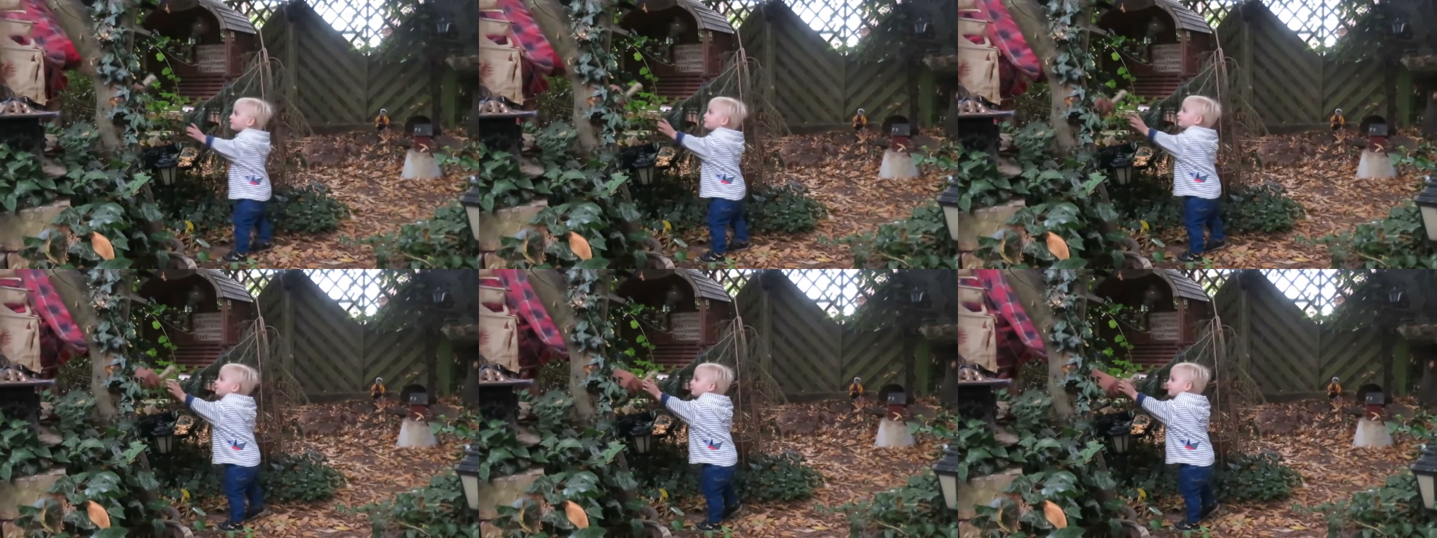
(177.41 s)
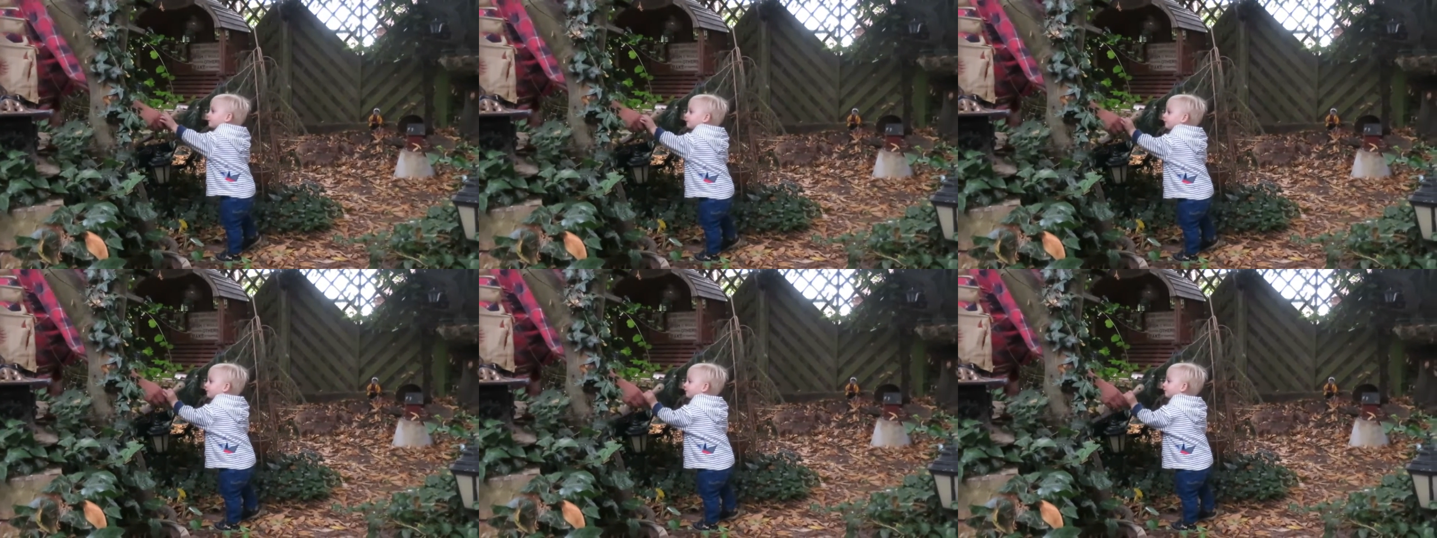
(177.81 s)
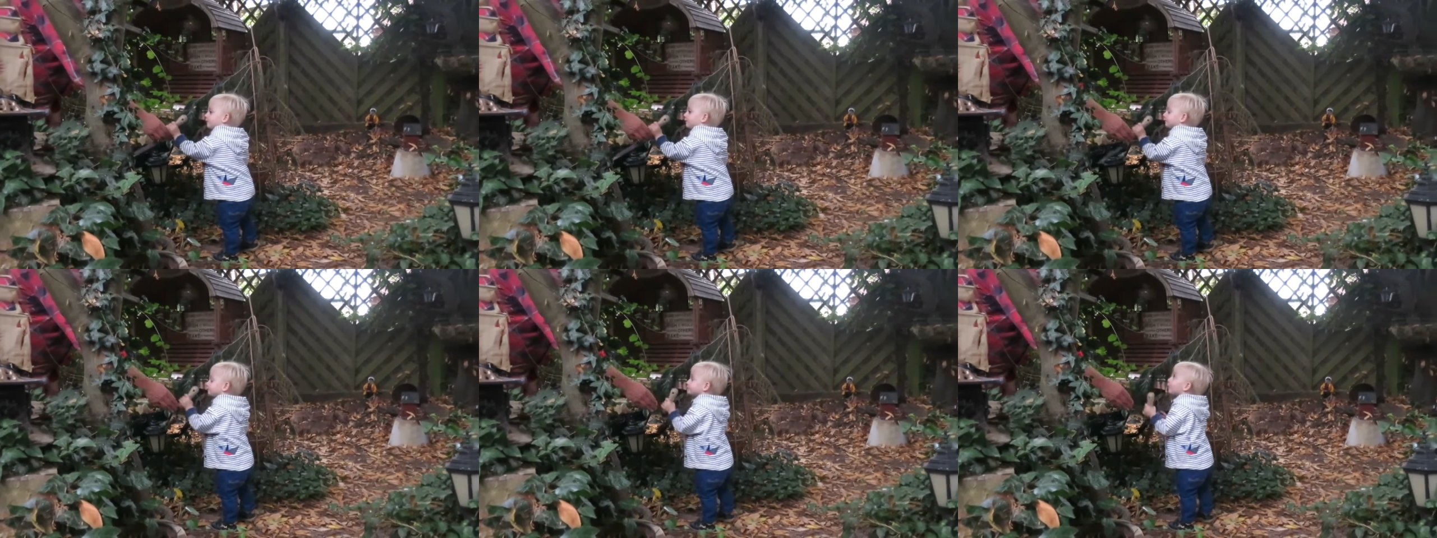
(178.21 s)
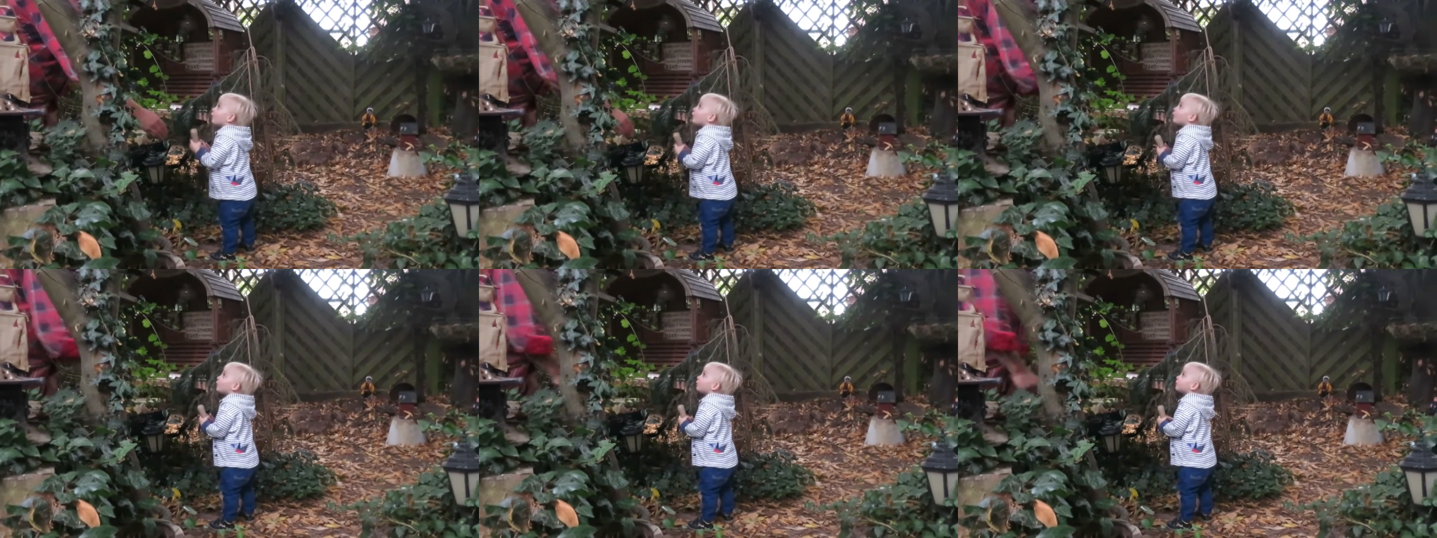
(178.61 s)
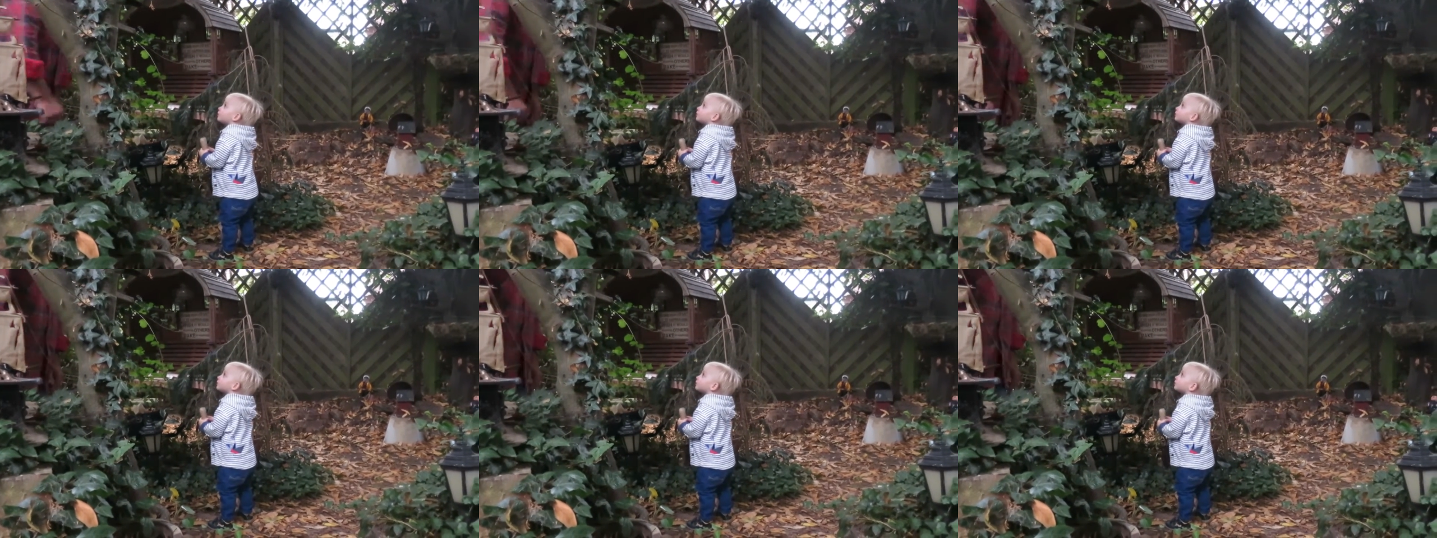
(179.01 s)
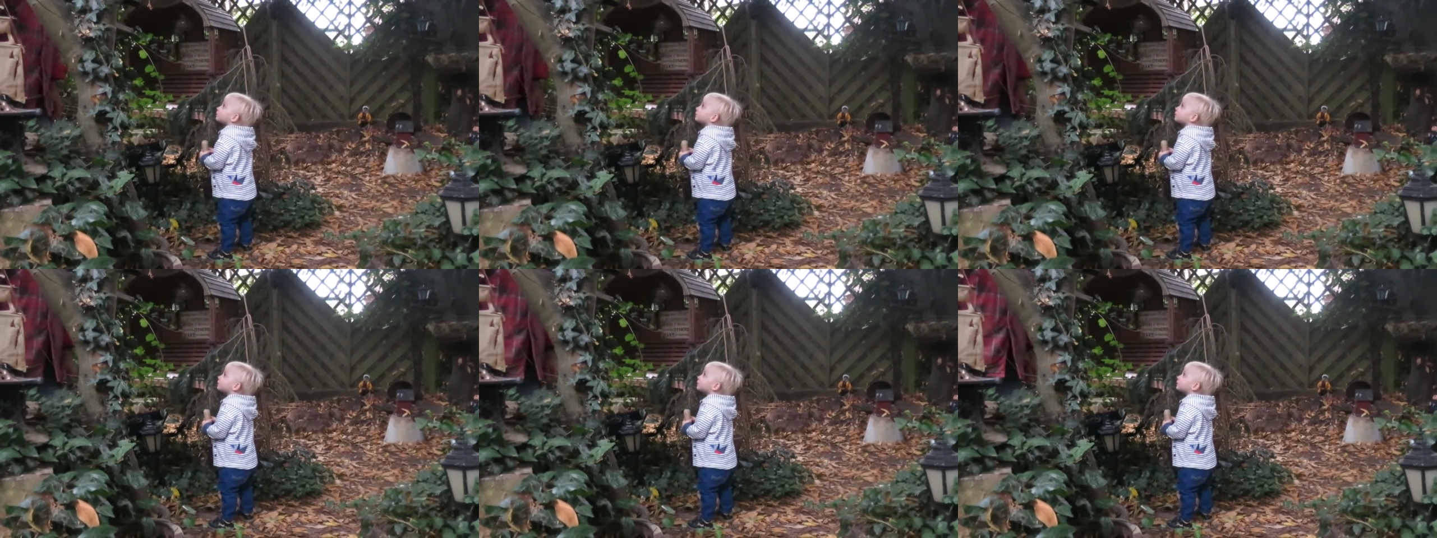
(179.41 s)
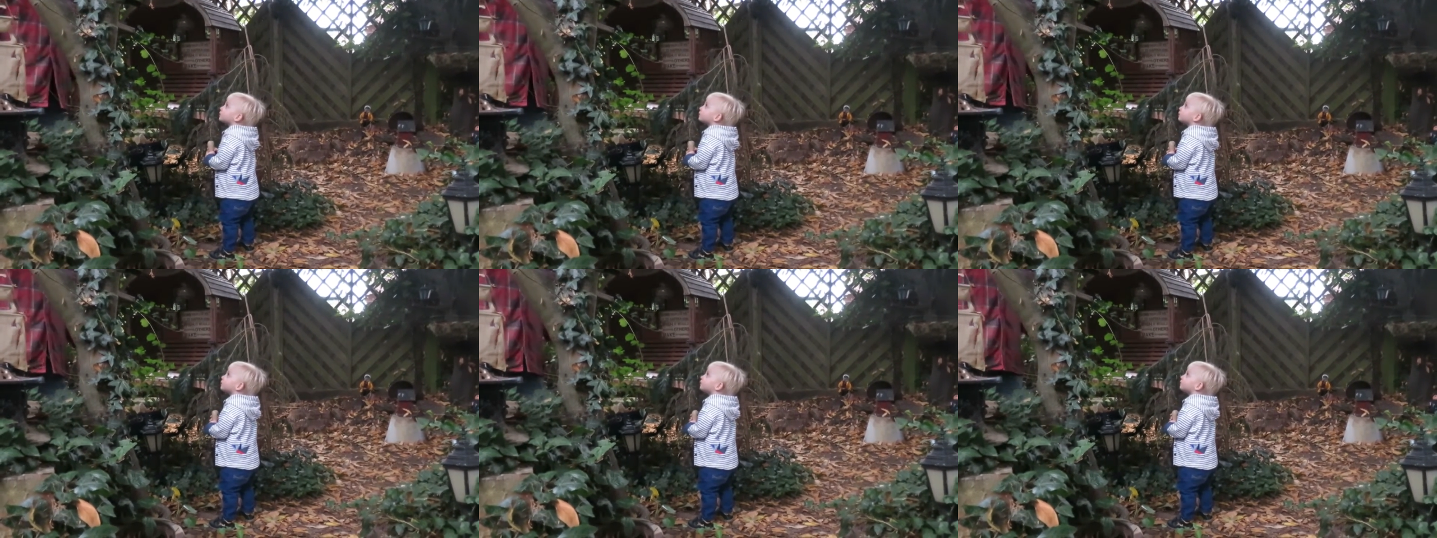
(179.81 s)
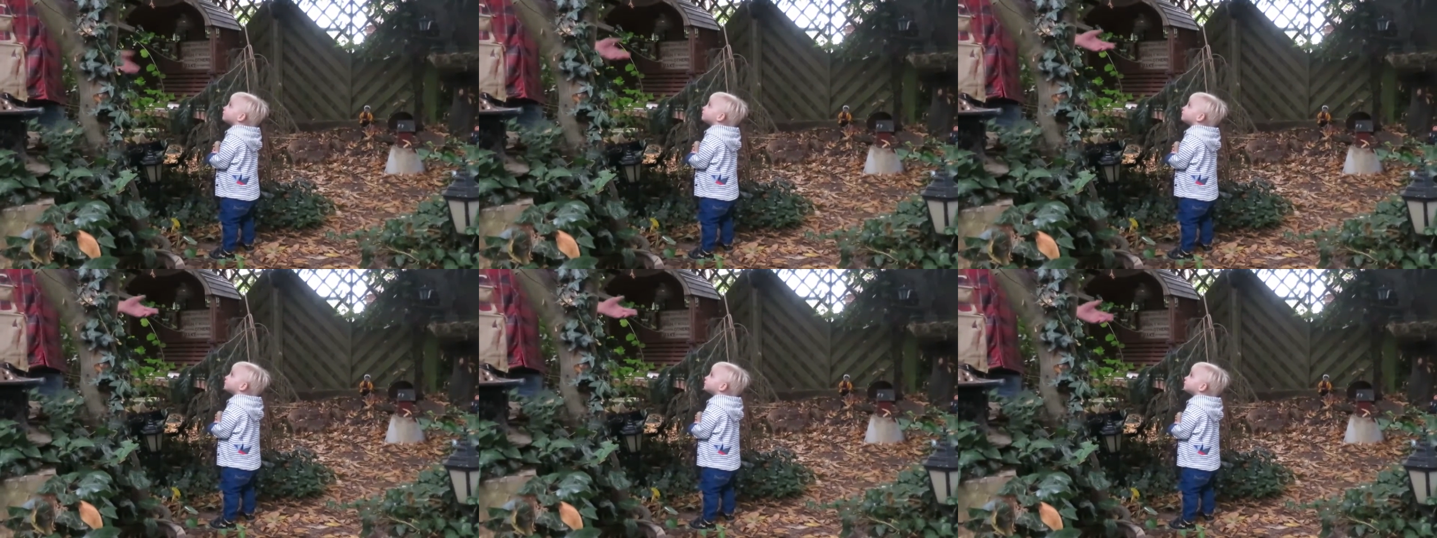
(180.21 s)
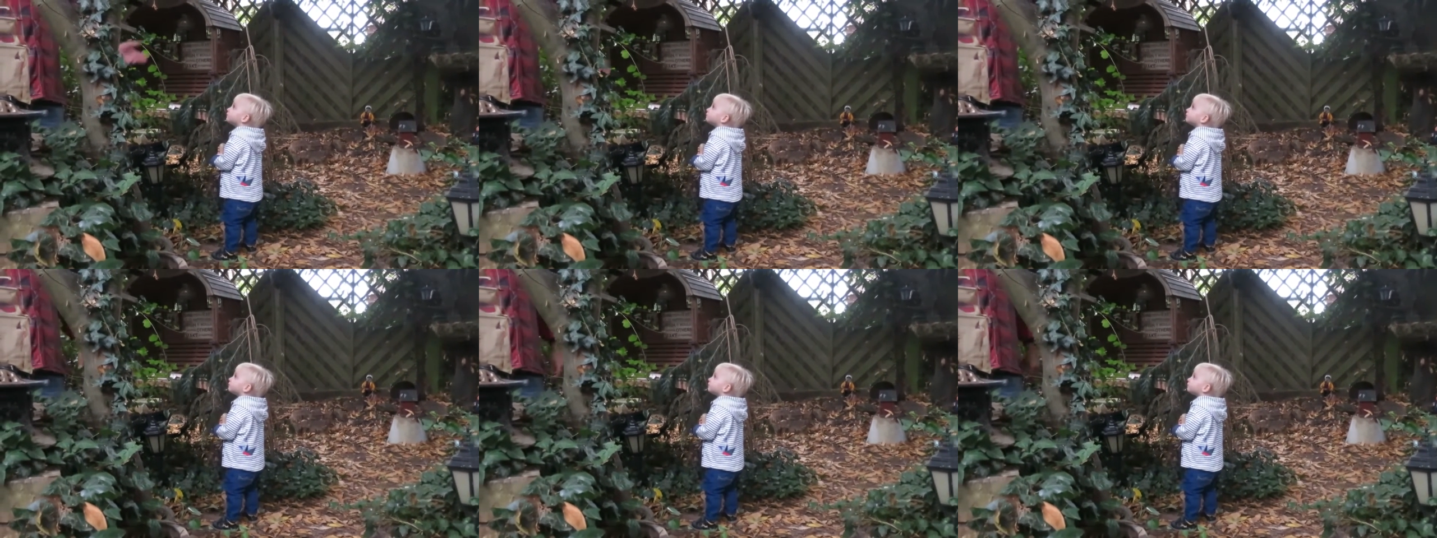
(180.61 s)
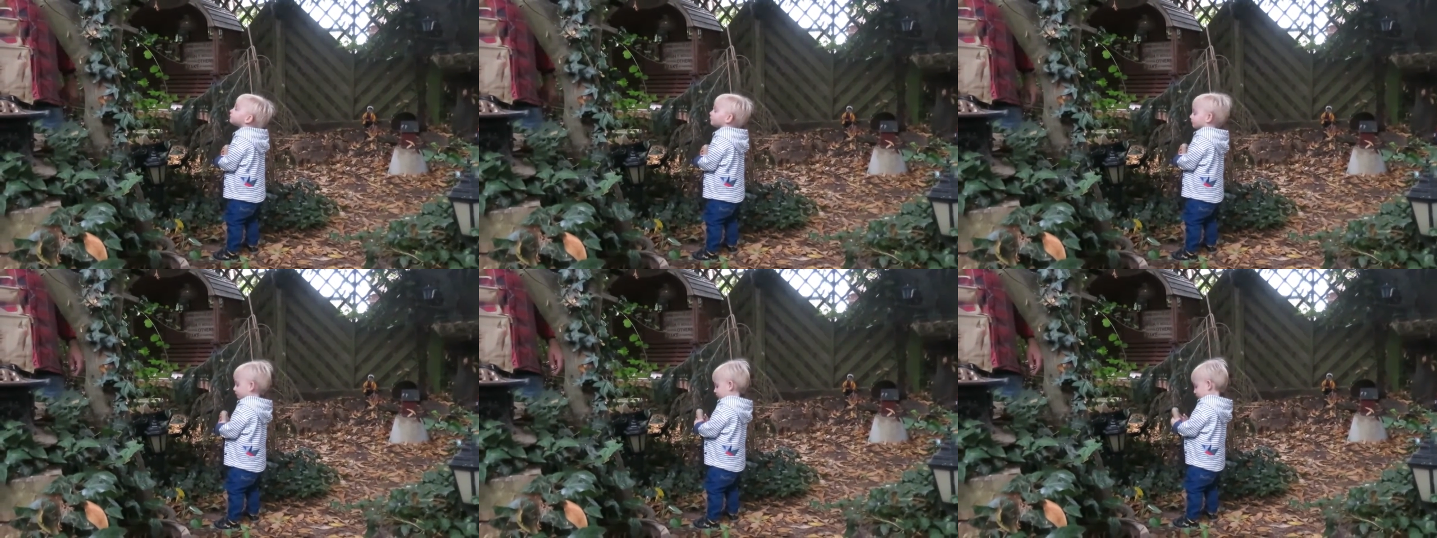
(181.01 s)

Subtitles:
[unreadable: no face in view]